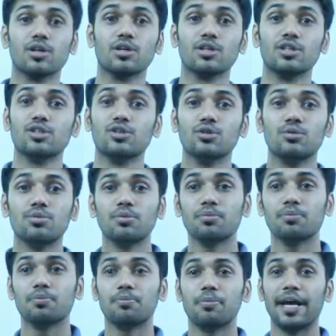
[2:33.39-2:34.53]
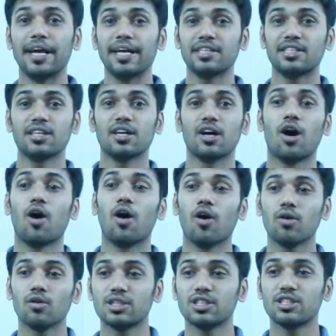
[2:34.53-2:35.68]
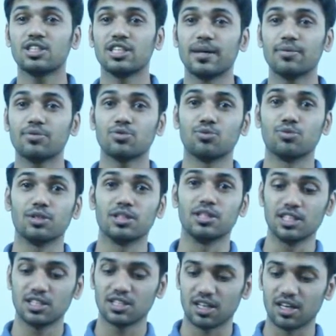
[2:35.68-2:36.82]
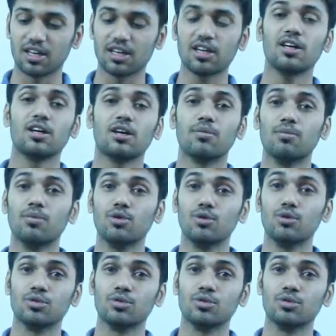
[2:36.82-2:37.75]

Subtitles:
You paint all the shapes with this color blue.